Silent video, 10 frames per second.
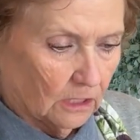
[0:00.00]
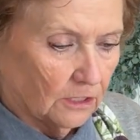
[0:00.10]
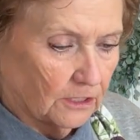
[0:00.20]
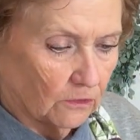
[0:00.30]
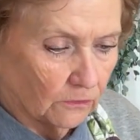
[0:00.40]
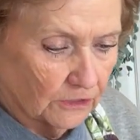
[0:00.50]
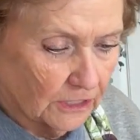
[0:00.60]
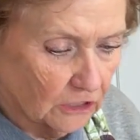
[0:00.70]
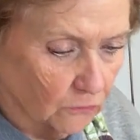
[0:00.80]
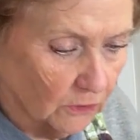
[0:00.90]
The only
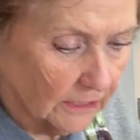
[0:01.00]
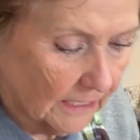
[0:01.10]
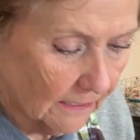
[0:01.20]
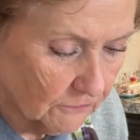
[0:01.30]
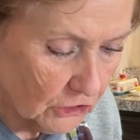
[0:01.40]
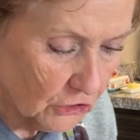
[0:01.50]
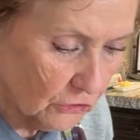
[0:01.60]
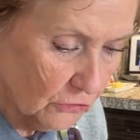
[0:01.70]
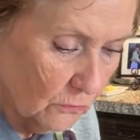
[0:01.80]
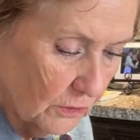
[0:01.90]
thing you really have to
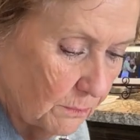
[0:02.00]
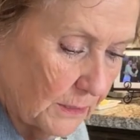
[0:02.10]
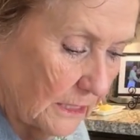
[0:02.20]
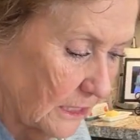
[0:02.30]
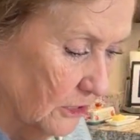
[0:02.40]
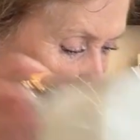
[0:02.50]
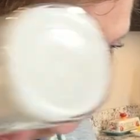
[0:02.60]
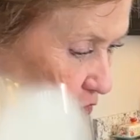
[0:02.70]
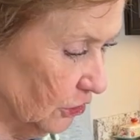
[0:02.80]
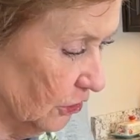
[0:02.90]
do would be
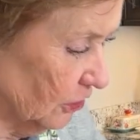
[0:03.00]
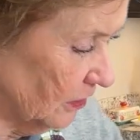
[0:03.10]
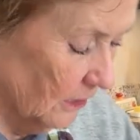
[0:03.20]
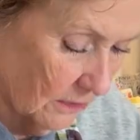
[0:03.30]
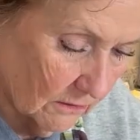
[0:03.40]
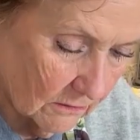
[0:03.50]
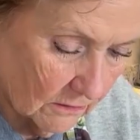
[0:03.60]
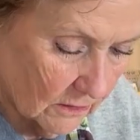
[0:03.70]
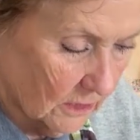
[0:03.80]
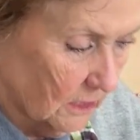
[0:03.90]
sugar,
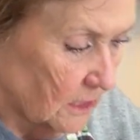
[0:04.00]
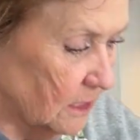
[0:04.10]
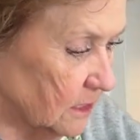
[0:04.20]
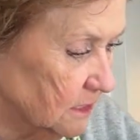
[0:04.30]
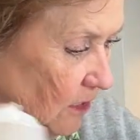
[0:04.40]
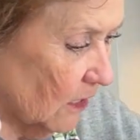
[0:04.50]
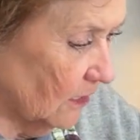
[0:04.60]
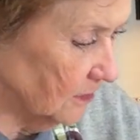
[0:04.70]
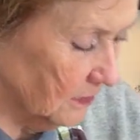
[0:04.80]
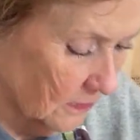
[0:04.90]

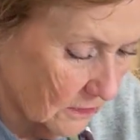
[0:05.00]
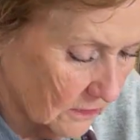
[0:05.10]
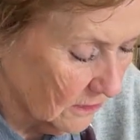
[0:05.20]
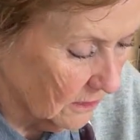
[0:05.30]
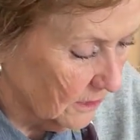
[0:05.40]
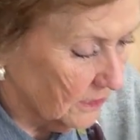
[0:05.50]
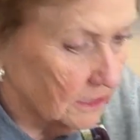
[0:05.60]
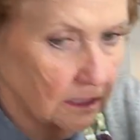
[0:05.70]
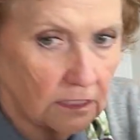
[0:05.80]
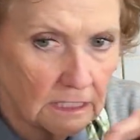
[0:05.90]
salt,
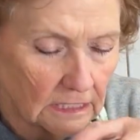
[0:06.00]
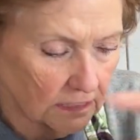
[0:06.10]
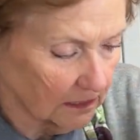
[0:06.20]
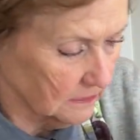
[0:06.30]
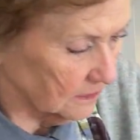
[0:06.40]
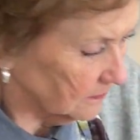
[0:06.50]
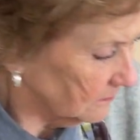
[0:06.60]
yeast.